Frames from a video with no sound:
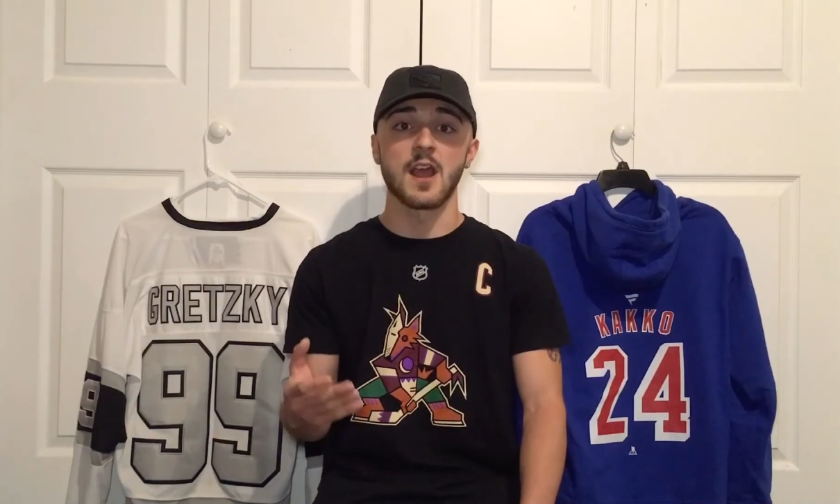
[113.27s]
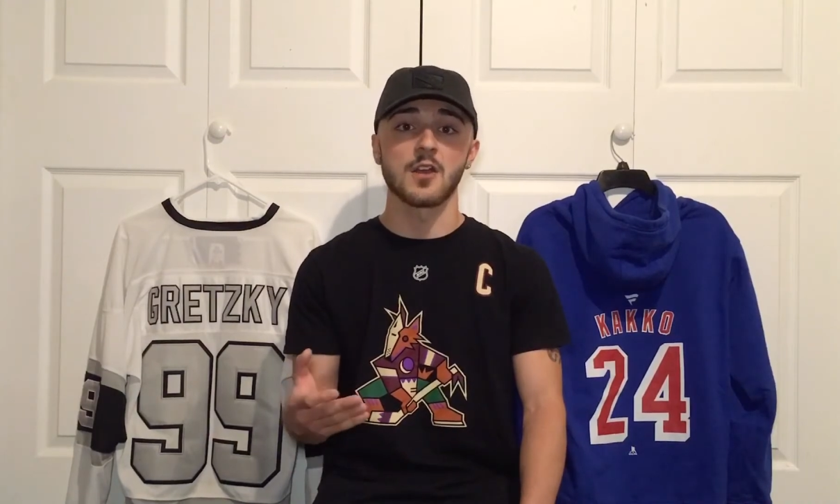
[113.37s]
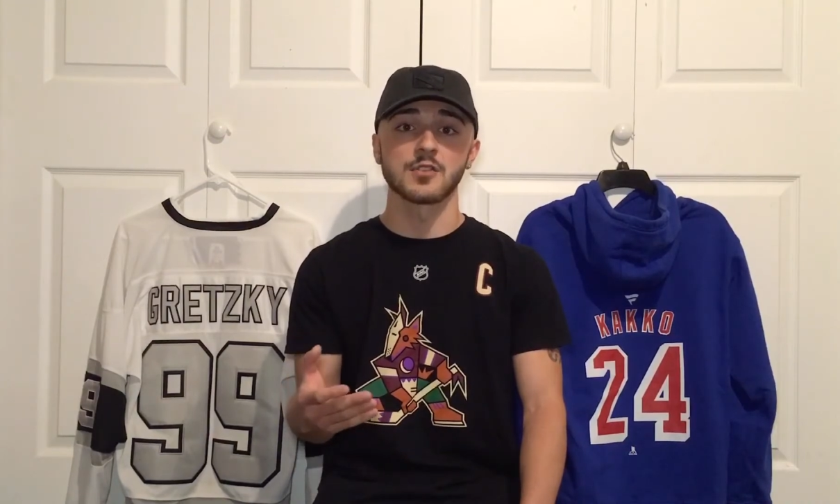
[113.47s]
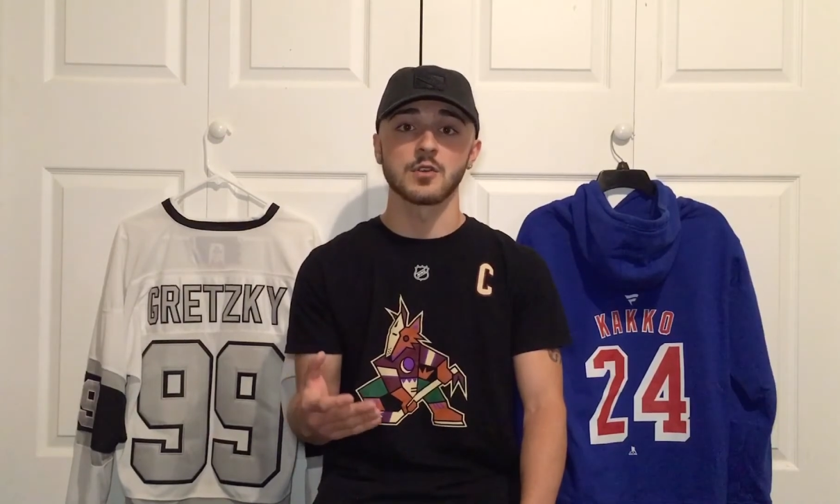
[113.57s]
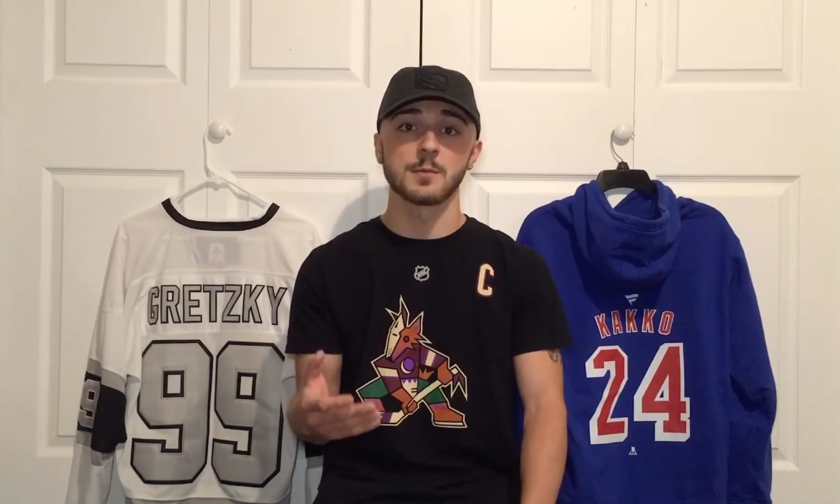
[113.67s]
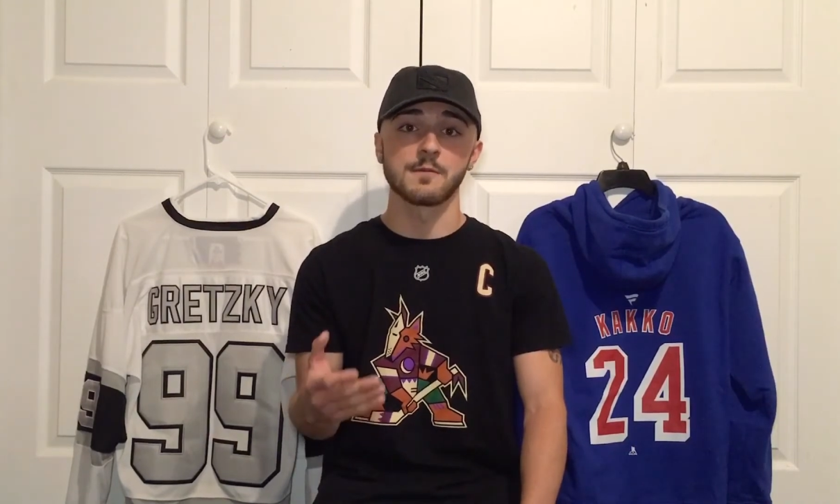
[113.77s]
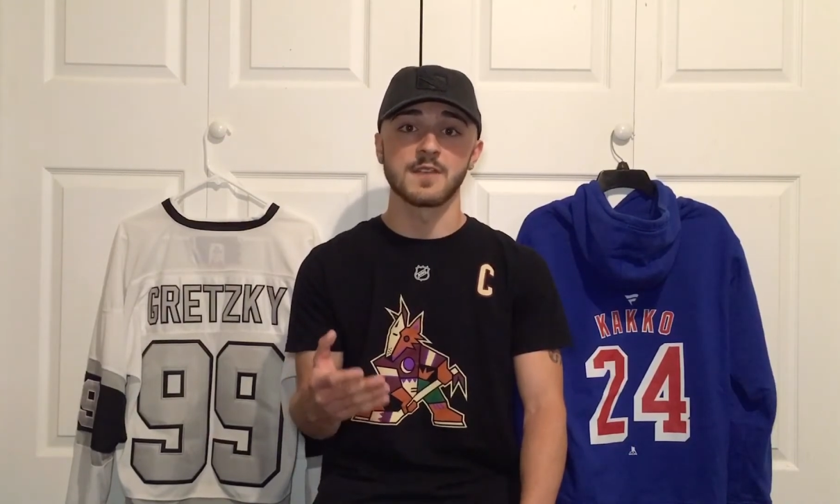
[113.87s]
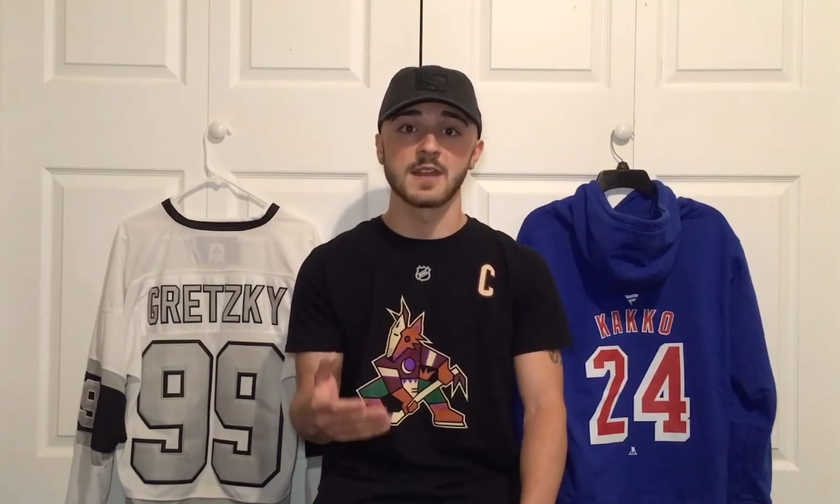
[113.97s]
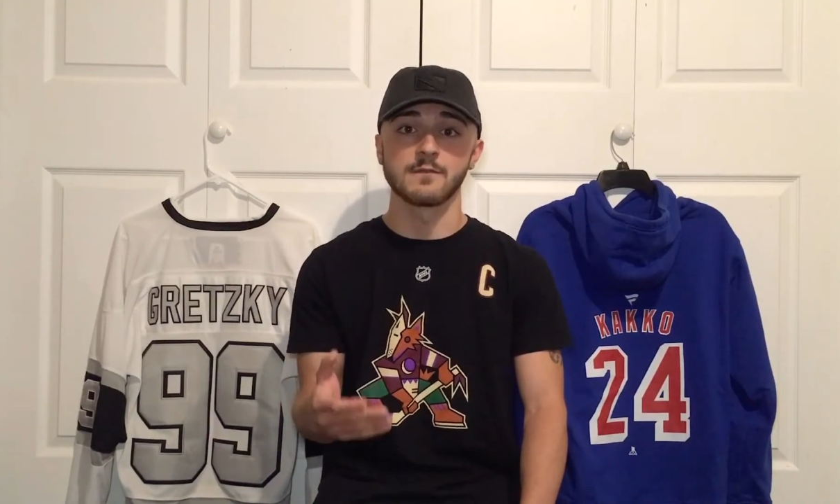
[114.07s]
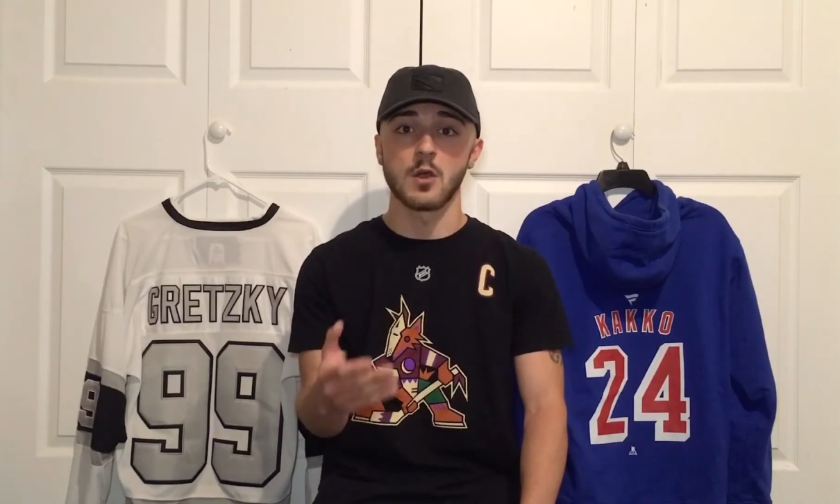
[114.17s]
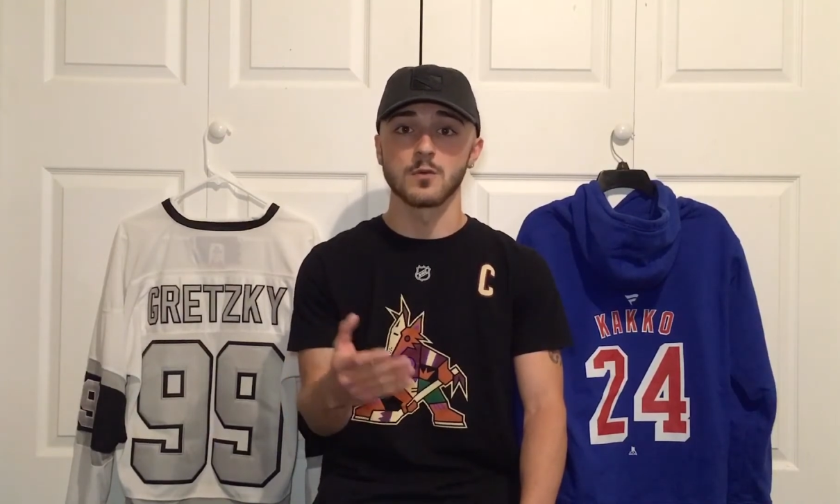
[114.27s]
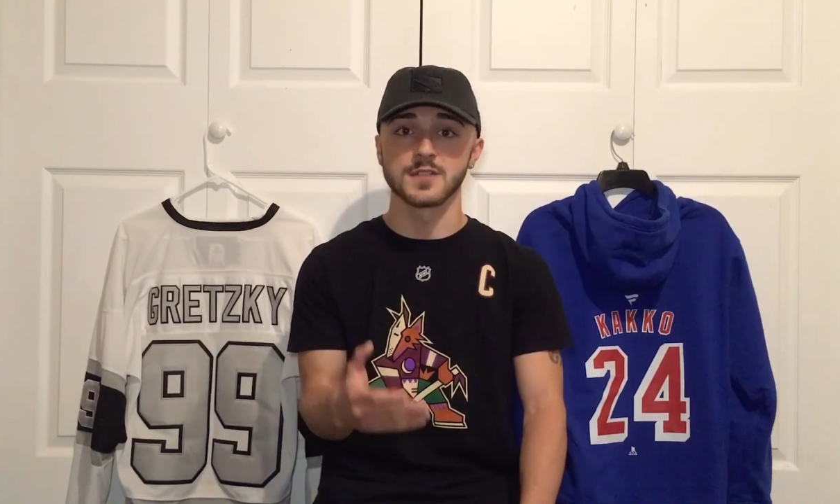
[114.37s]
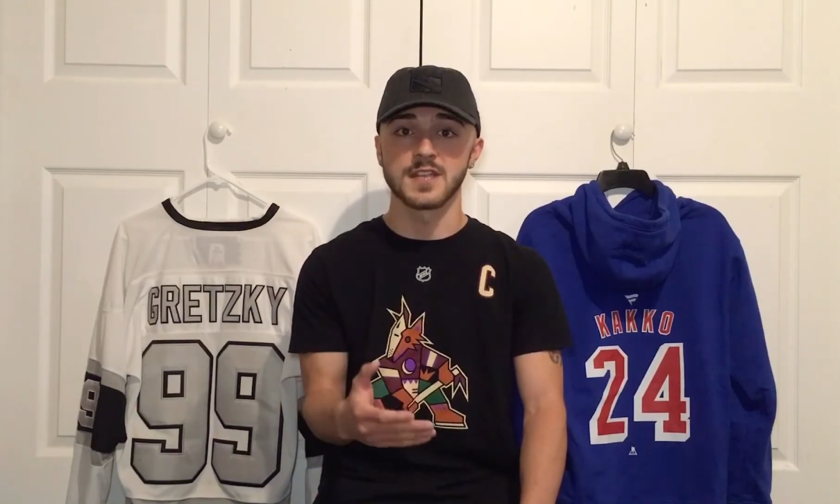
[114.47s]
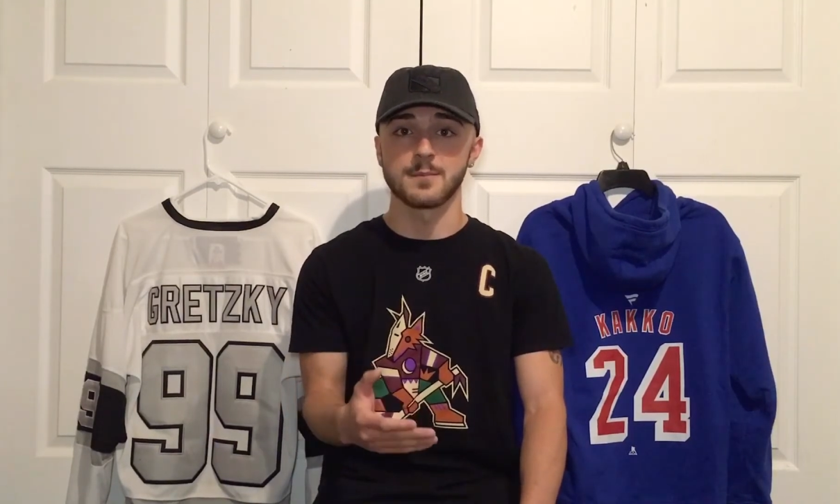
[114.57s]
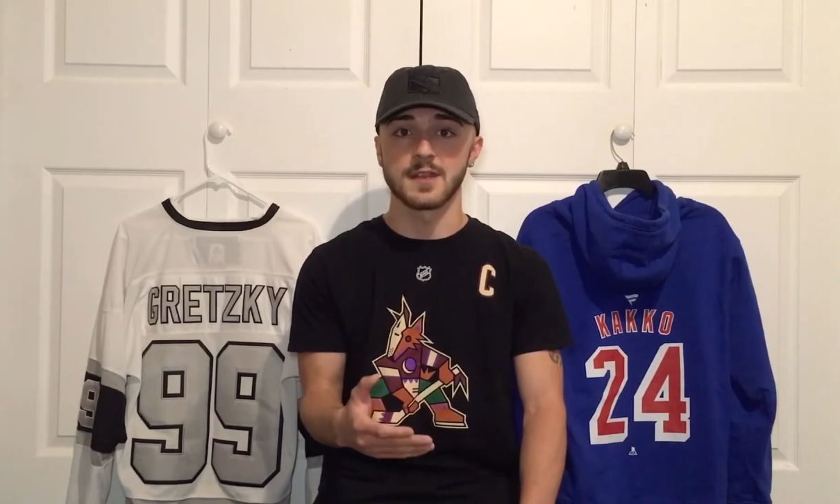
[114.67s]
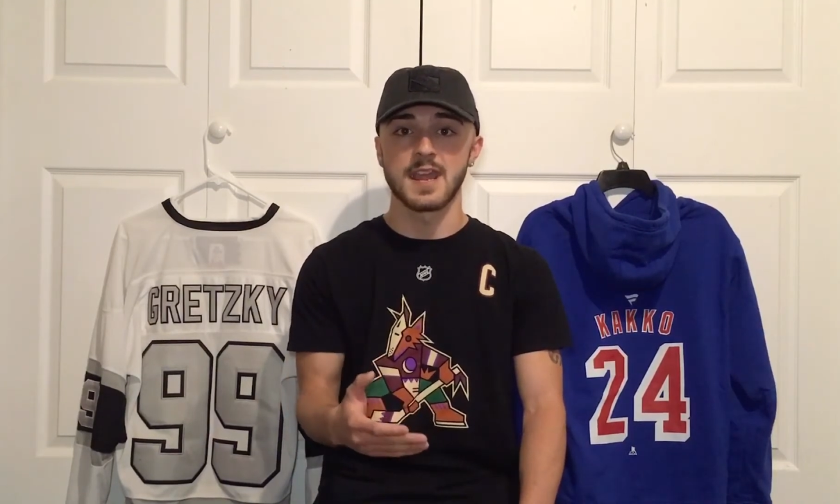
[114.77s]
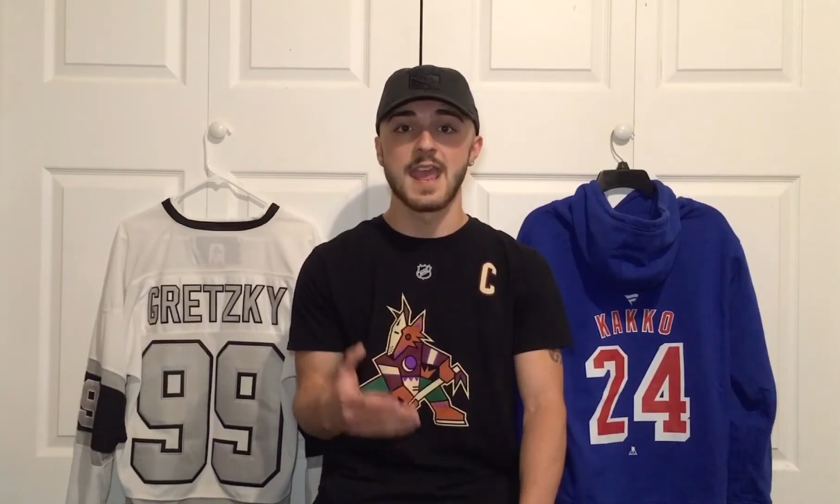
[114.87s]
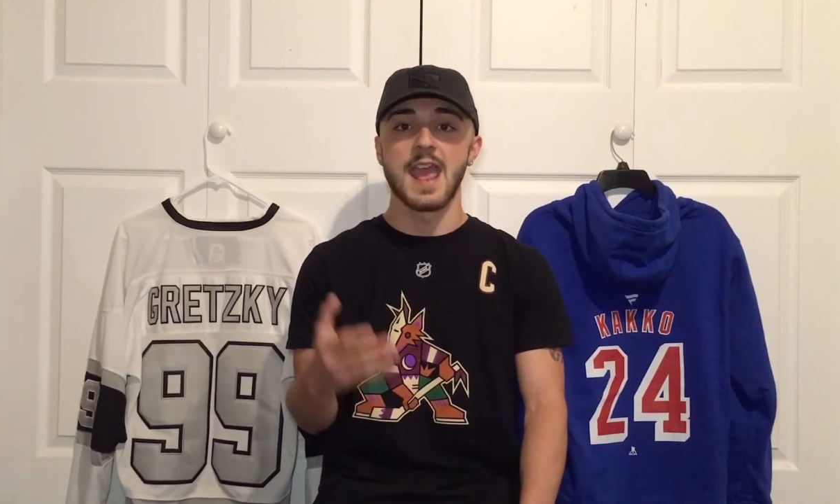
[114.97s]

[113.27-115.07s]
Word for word: also am a fan of Owen Tippett